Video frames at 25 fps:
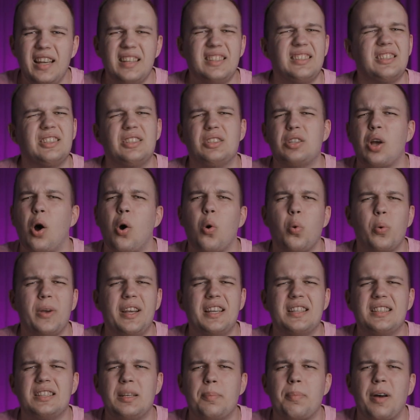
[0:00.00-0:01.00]
It's so
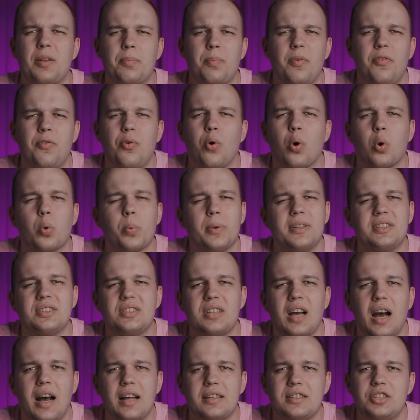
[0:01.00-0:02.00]
easy, but before we
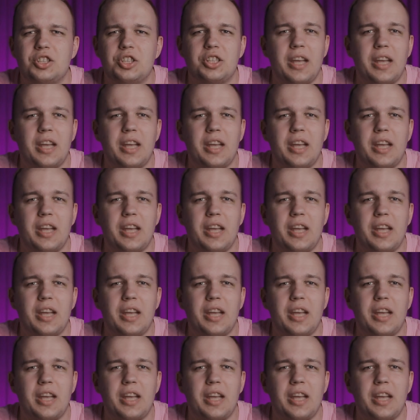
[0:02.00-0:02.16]
start,